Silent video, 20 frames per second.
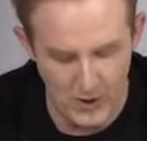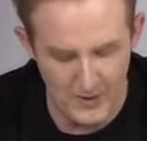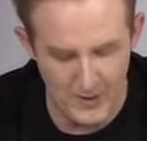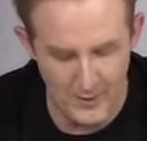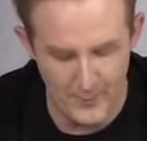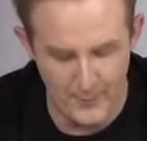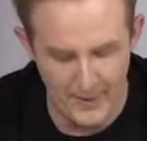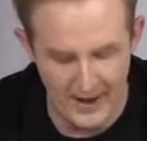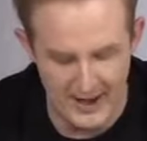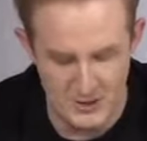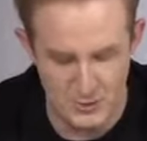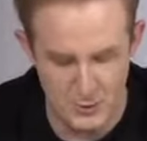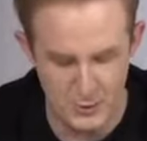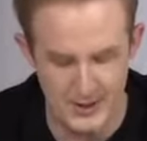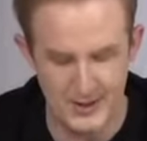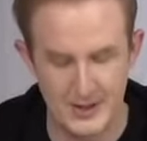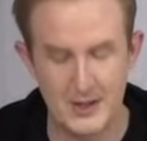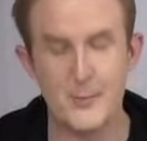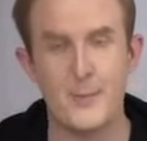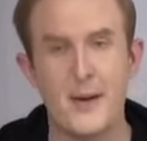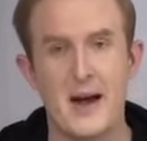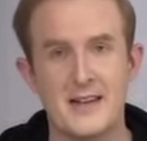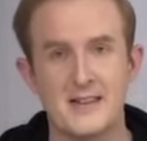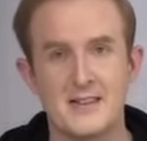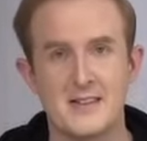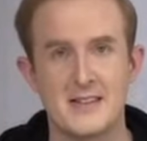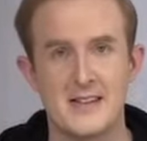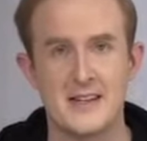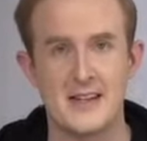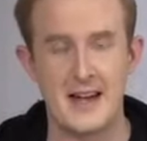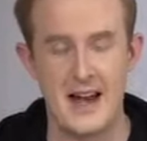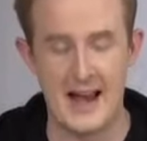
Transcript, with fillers: the battery capacity,